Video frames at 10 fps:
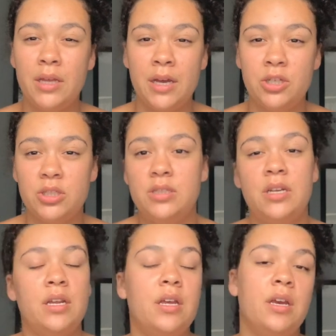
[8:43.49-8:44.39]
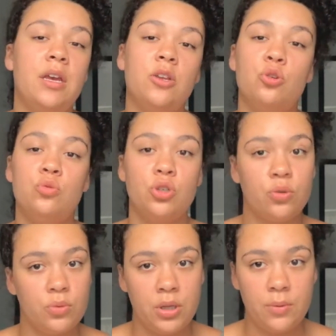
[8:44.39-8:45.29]
that interested in it and you
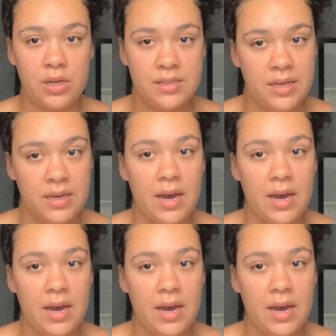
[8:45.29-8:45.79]
don't really want to take it,